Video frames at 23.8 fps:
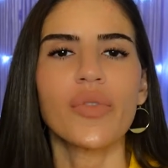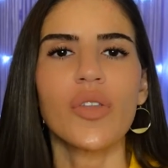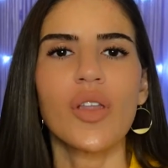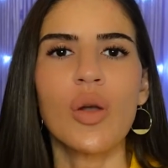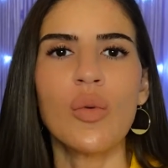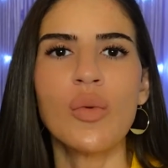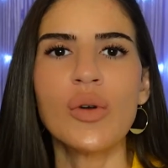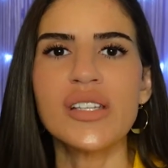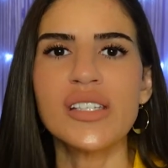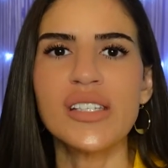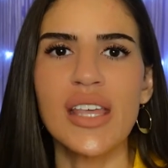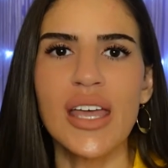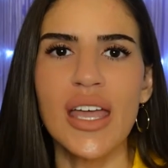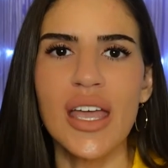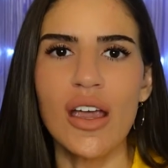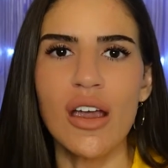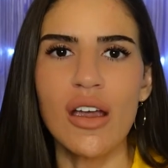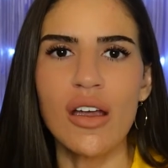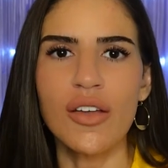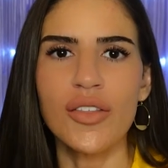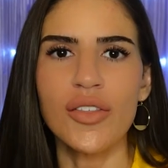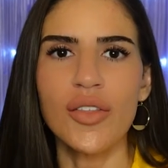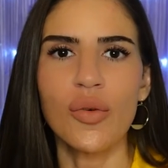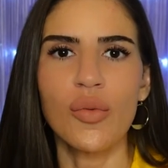was
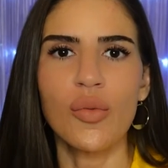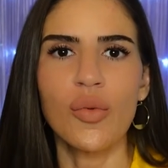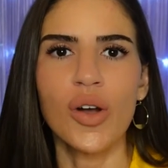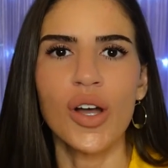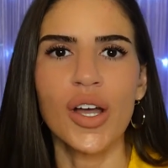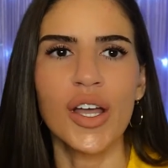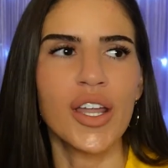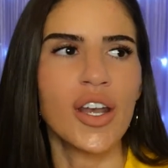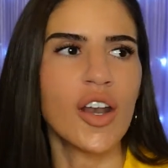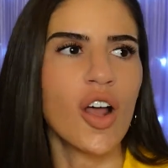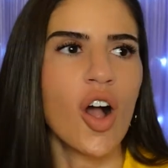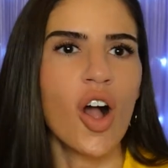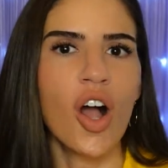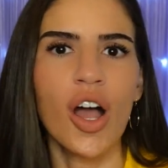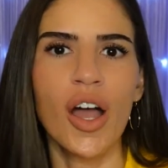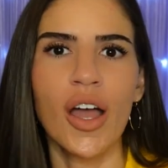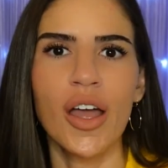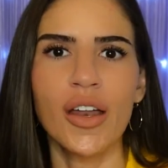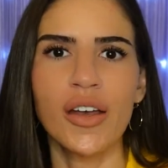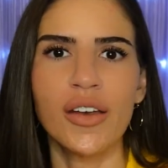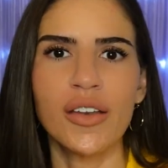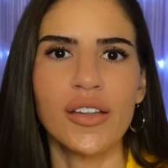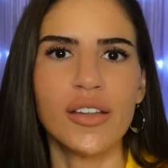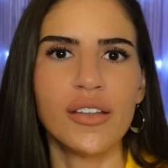there, the one
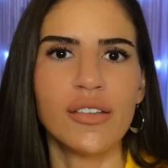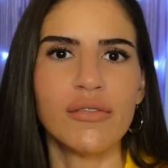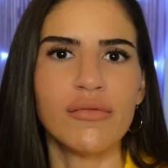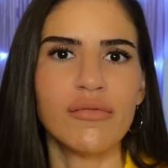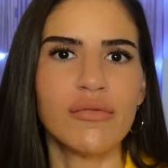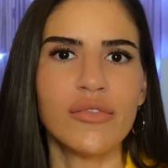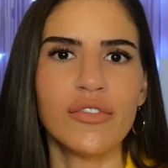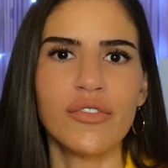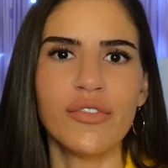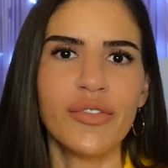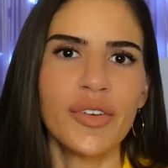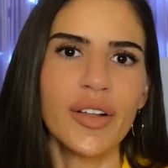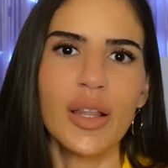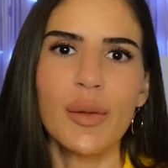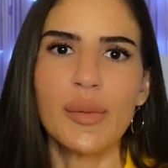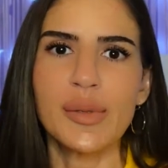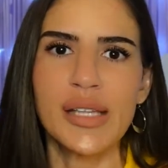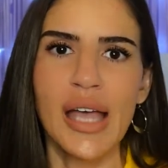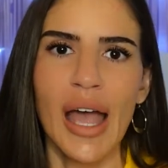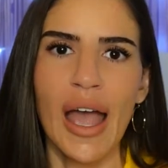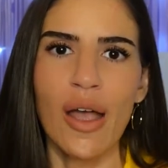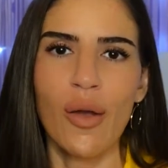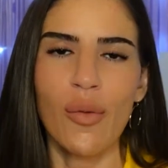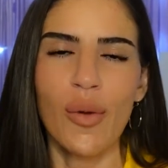on Phillips
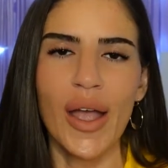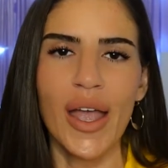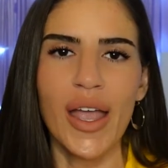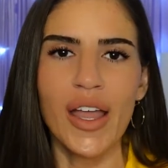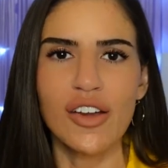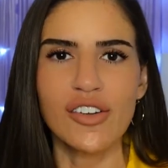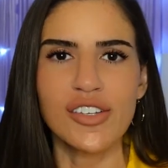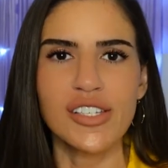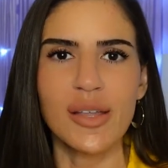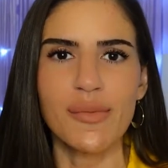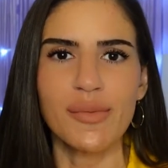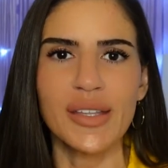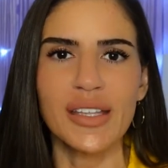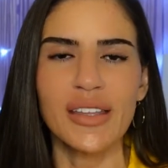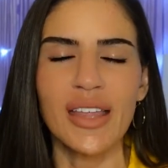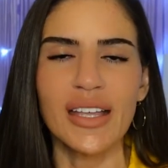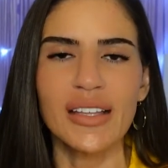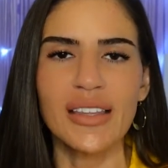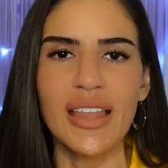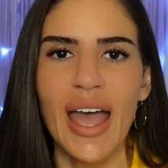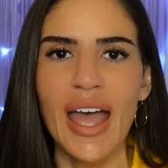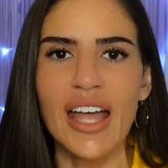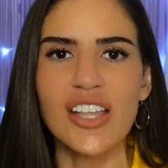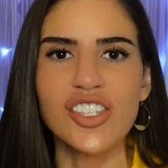Highway or something
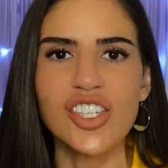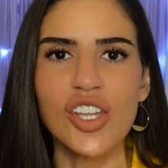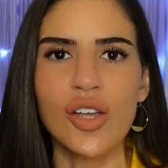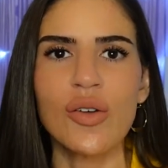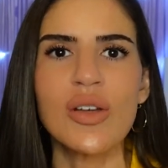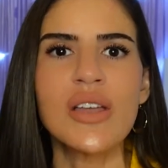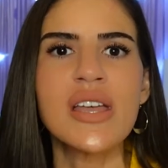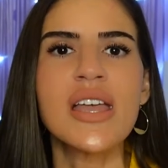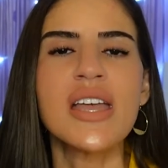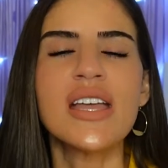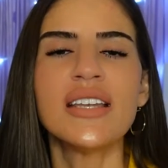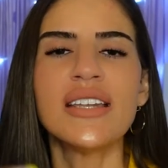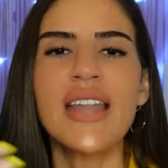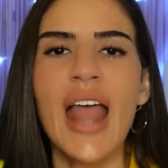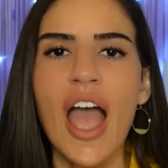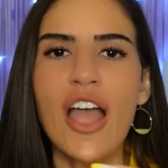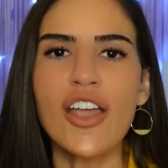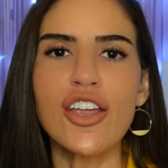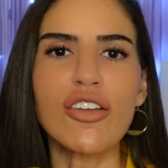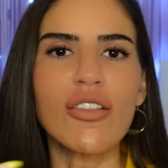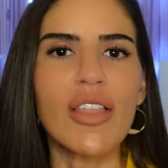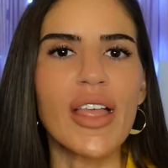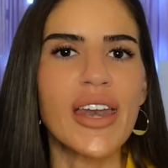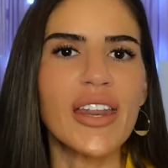like that. So now
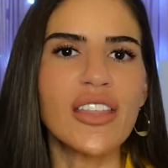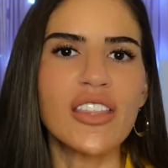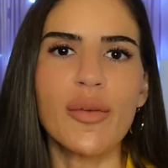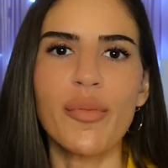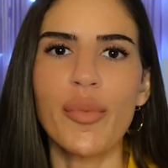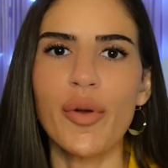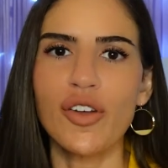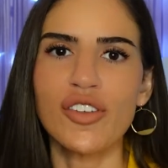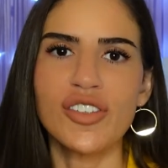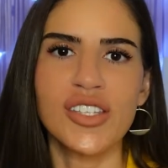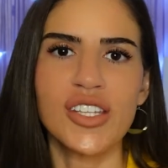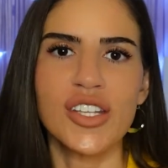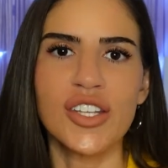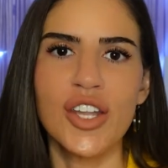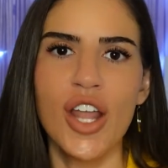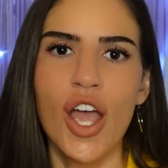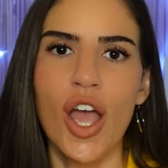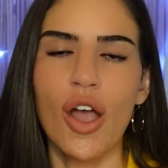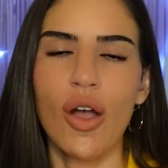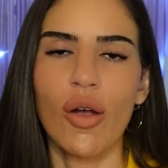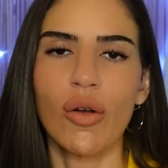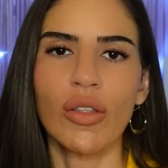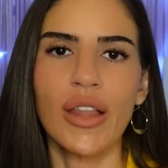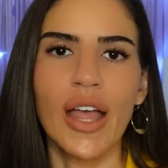you're letting the person
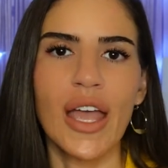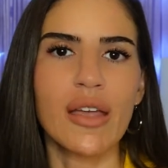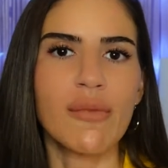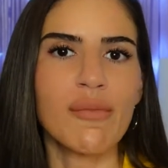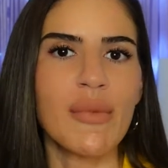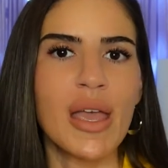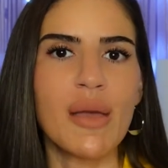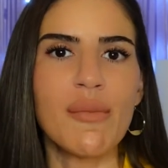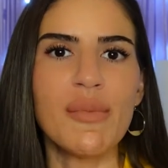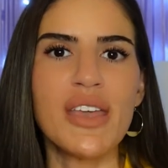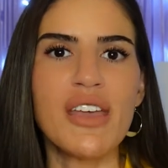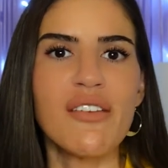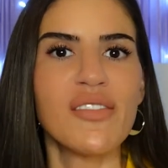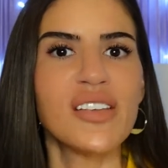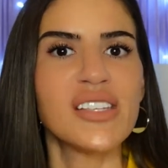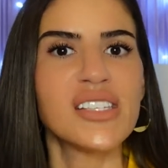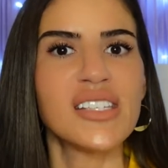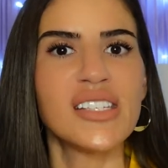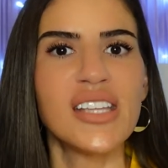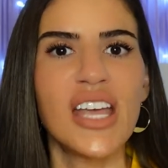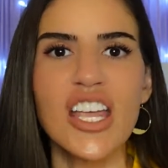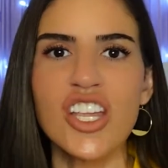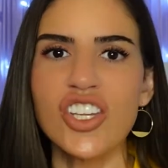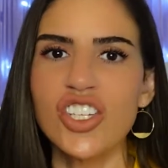know. Like maybe at
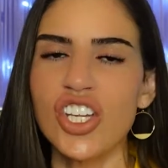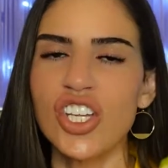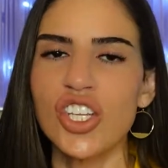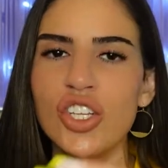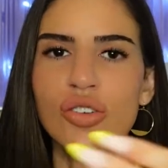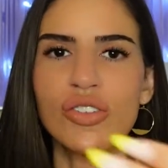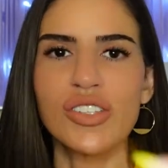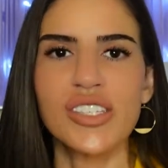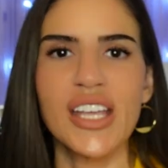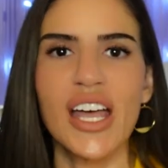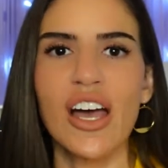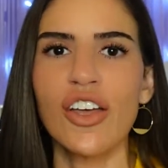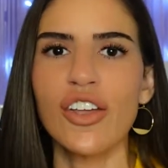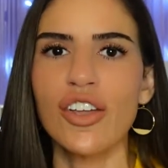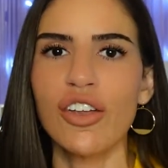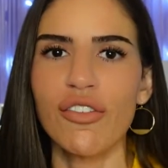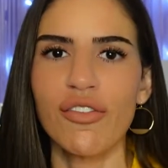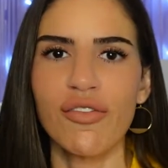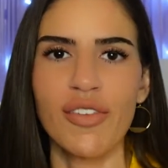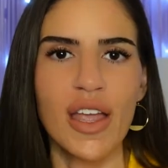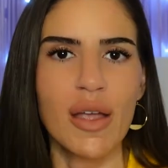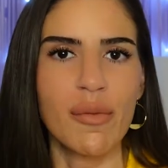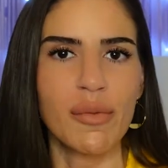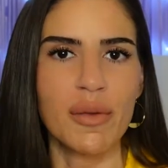visitation, you'll tell your
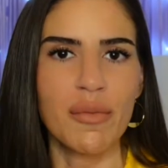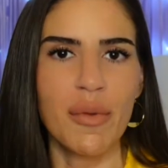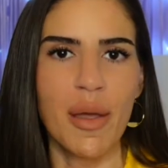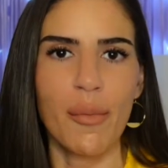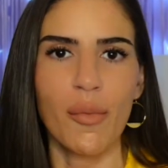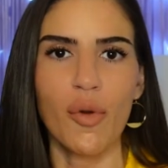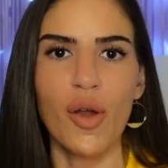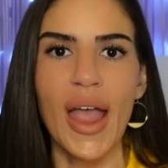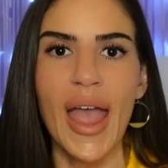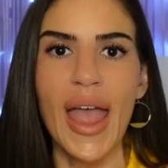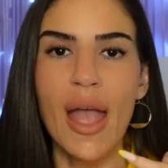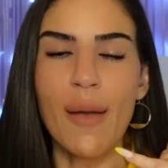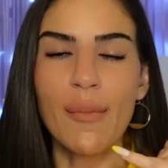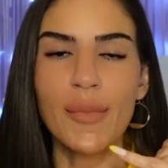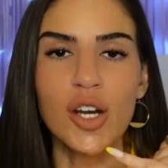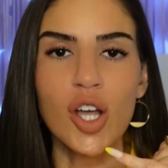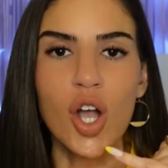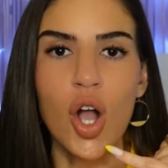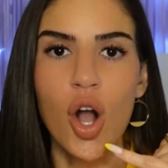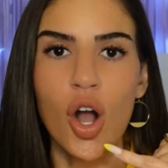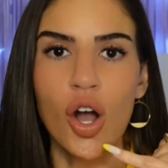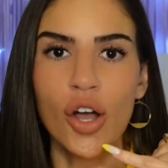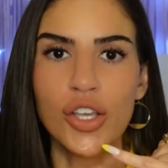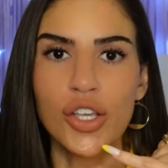family member, hey, I'm going to
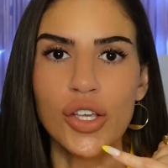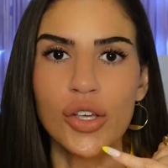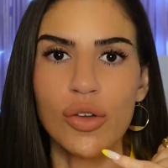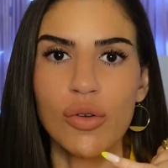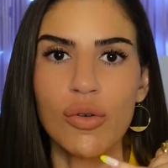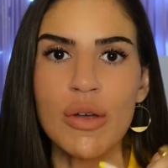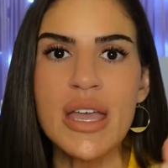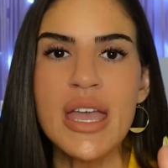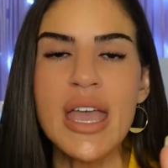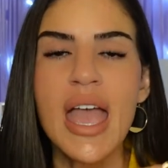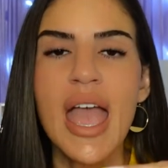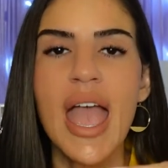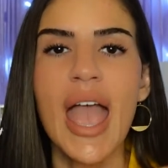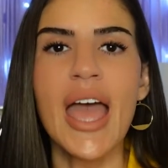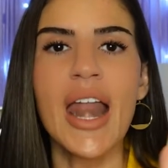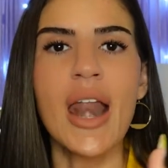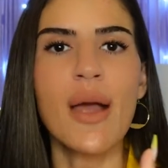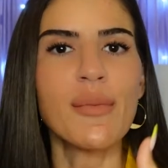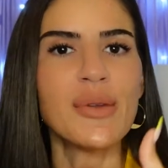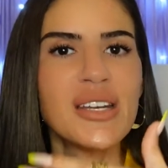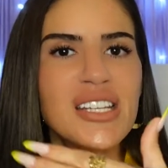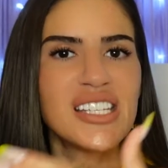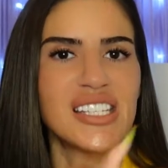call you and I'm going to